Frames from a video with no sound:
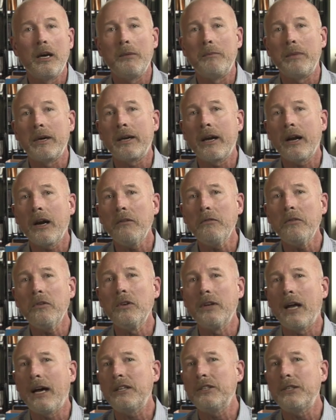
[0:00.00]
Be careful
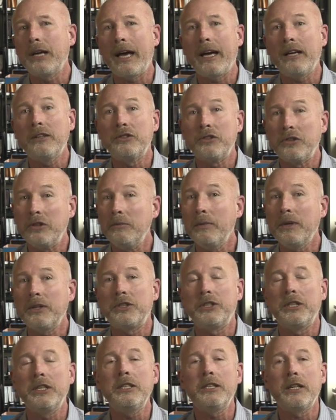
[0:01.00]
not to add too
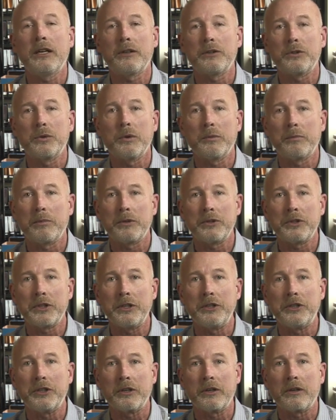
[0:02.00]
much detail to a
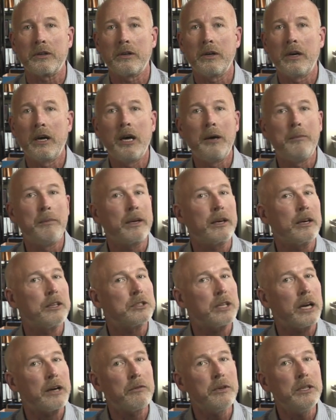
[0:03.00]
procedure,
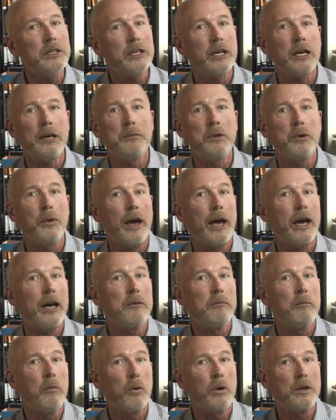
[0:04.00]
because every time you
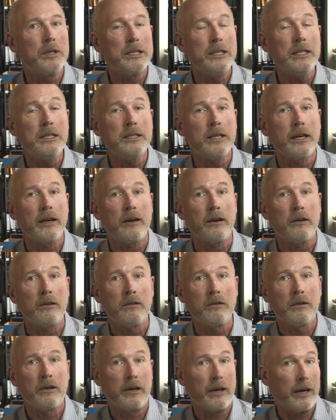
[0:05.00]
add more detail,
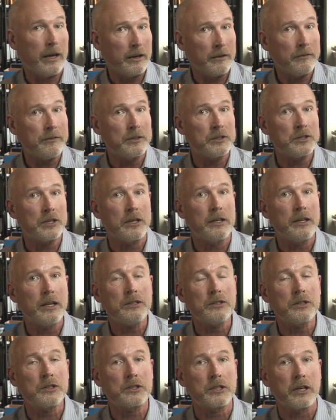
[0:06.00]
and if it's
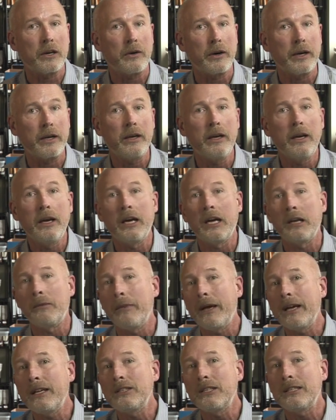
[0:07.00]
unnecessary, it
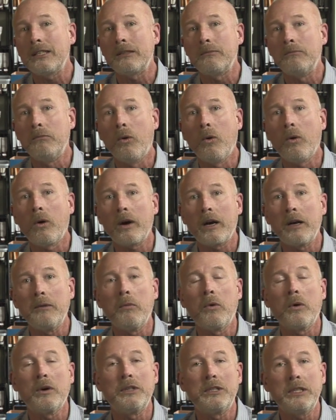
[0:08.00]
makes it more and
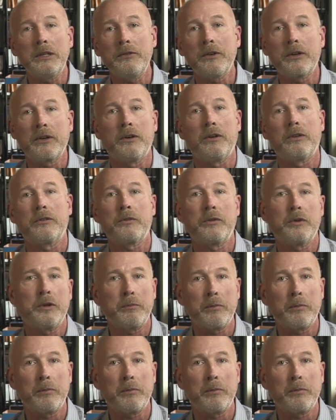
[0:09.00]
more difficult for the